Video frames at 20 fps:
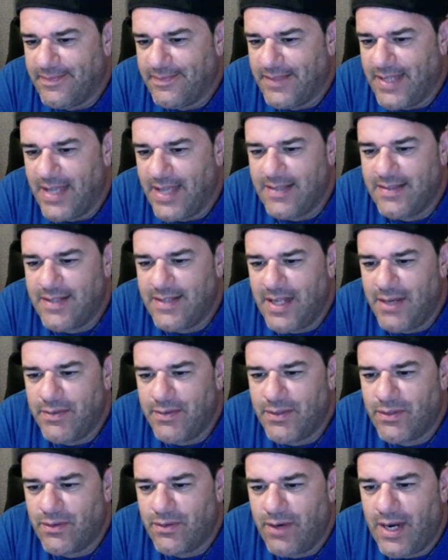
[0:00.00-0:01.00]
Yesterday
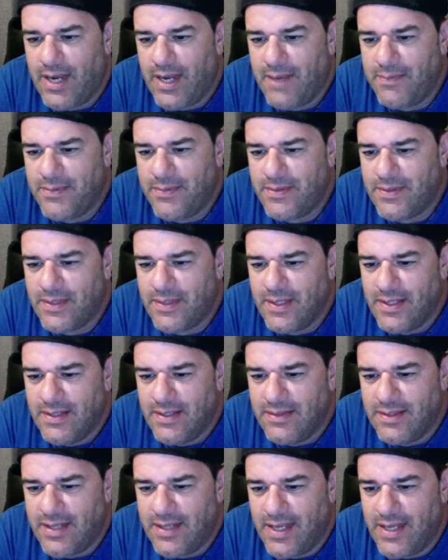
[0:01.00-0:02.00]
was crabs.
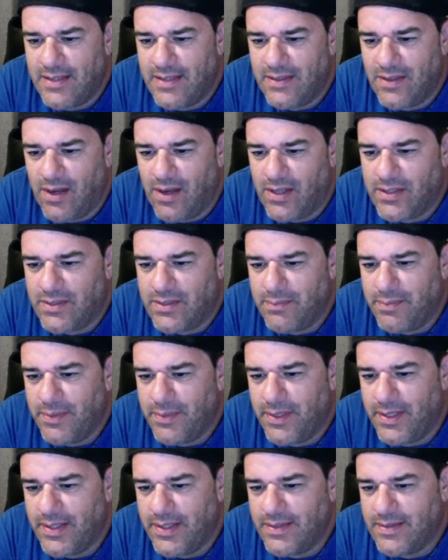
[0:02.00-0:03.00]
Today is gushing
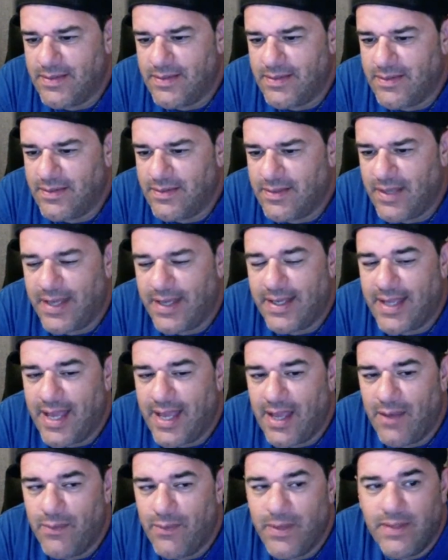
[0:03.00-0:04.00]
periods. See, I
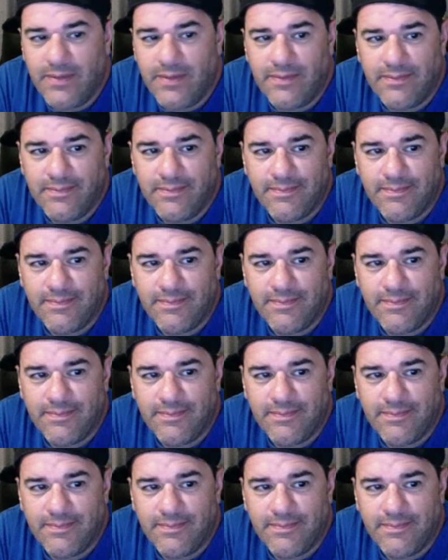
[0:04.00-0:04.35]
came in. If